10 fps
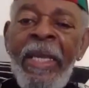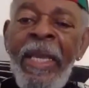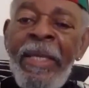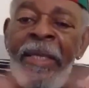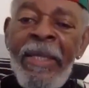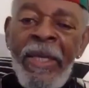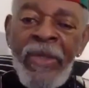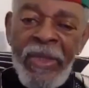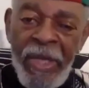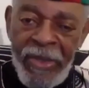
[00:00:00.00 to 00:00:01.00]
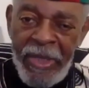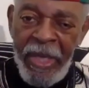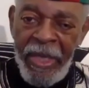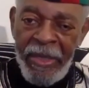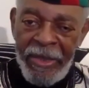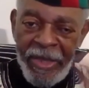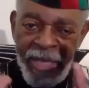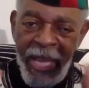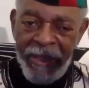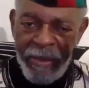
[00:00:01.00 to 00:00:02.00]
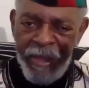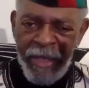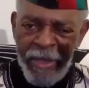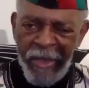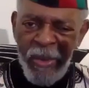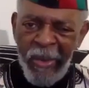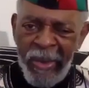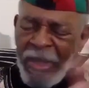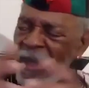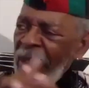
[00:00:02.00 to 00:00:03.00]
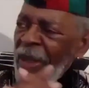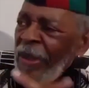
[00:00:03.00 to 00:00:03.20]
in an unjust society, just to use the